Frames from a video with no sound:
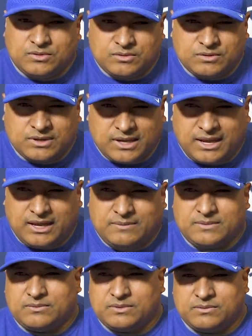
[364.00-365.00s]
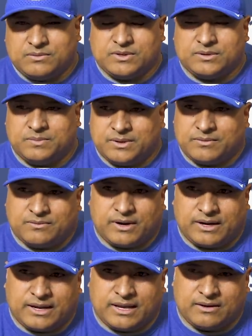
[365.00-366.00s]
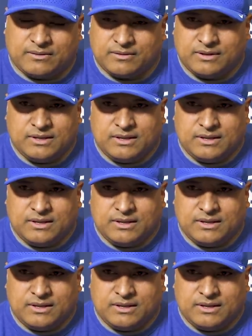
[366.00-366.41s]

do a game, then we would. But right now,